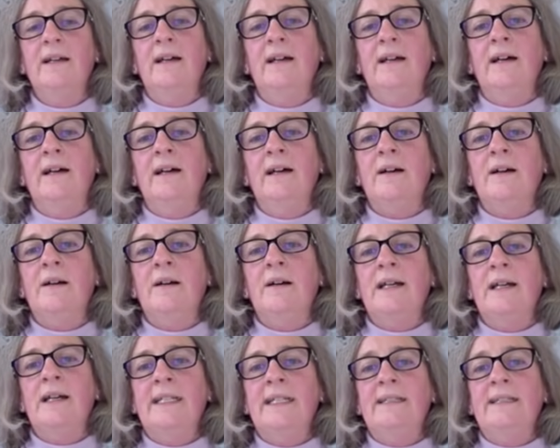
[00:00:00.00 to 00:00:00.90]

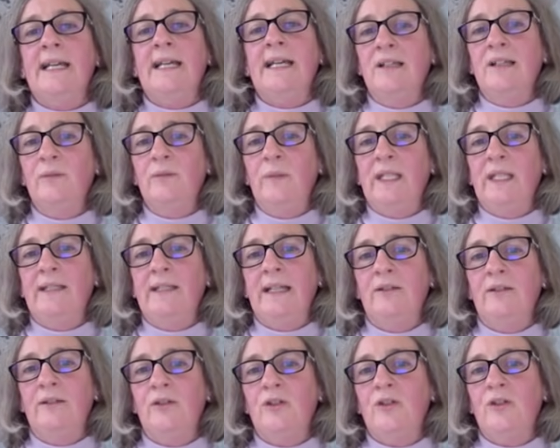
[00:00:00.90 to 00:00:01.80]
It doesn't mean
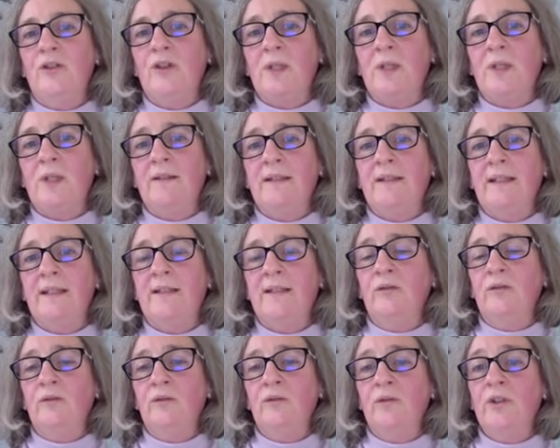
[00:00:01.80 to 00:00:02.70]
that the substances
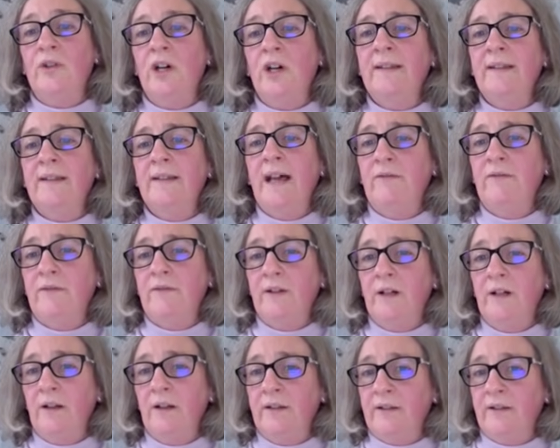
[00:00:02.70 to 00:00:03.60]
do not have
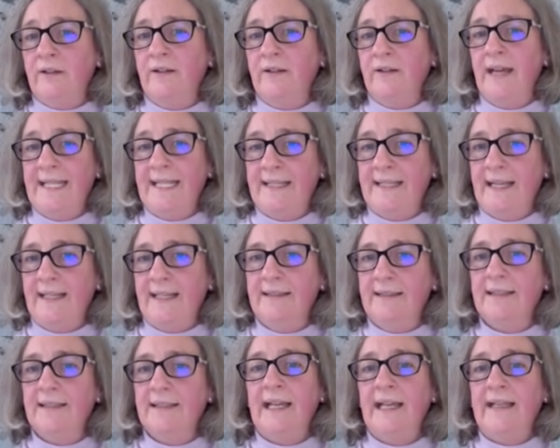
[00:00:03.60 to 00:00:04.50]
other hazards,